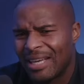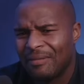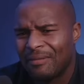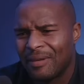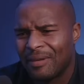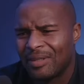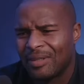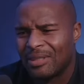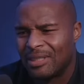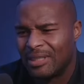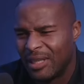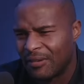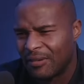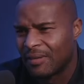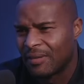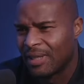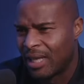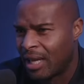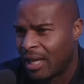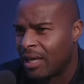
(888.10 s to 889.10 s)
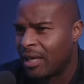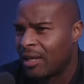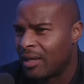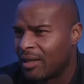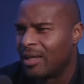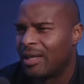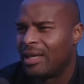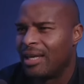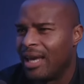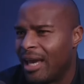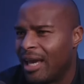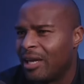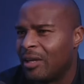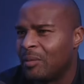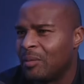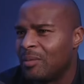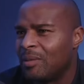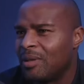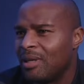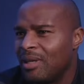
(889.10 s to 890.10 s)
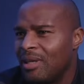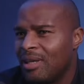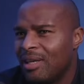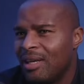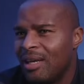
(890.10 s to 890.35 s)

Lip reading: it felt different than any other game.